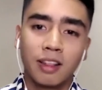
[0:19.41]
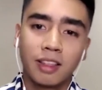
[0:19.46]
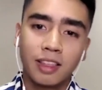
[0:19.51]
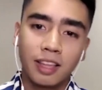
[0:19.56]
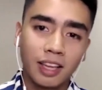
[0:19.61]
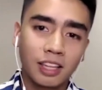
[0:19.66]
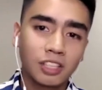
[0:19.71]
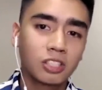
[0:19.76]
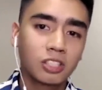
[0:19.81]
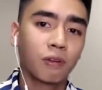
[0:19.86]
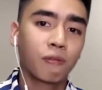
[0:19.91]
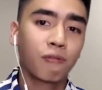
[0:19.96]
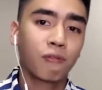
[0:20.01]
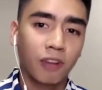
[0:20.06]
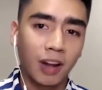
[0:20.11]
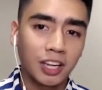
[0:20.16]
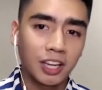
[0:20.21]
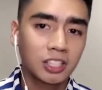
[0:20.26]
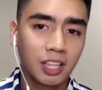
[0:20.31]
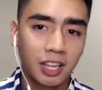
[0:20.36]
So I think it's
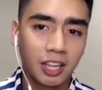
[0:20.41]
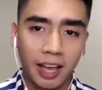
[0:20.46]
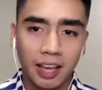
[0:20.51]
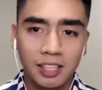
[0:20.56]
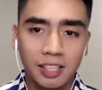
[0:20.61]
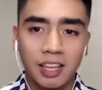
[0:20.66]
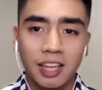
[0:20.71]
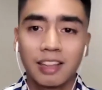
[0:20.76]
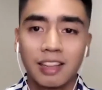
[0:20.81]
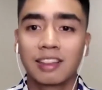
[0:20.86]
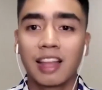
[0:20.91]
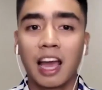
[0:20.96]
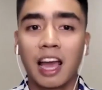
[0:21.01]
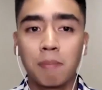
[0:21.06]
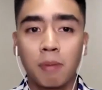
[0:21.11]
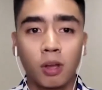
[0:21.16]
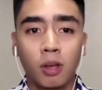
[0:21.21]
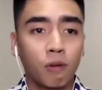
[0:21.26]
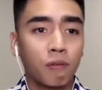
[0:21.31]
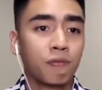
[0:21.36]
the fresh legs
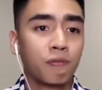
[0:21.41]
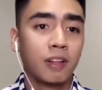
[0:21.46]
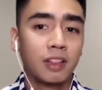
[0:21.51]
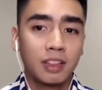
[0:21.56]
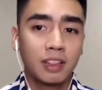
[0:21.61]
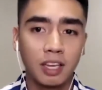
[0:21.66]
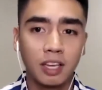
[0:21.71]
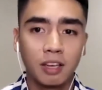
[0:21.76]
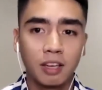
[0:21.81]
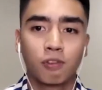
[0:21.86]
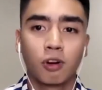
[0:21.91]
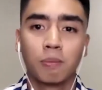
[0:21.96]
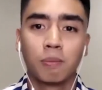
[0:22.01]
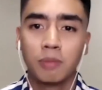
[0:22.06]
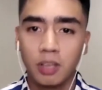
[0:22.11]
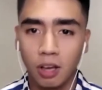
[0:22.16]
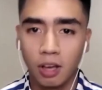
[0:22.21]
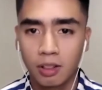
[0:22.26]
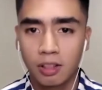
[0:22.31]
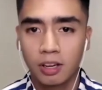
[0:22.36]
and timing of
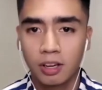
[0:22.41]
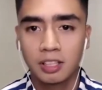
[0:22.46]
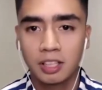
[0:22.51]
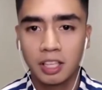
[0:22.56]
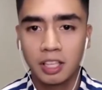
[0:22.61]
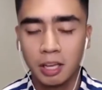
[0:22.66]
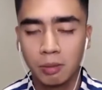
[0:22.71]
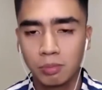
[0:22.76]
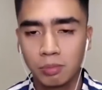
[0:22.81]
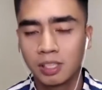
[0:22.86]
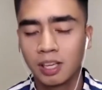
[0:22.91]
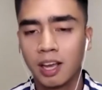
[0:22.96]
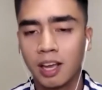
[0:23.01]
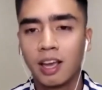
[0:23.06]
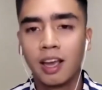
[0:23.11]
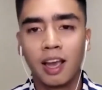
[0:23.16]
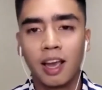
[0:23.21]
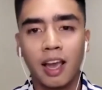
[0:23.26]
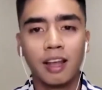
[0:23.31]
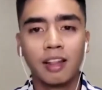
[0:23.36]
fatigue from the other
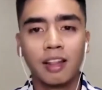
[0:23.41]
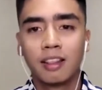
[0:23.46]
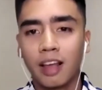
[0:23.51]
teams.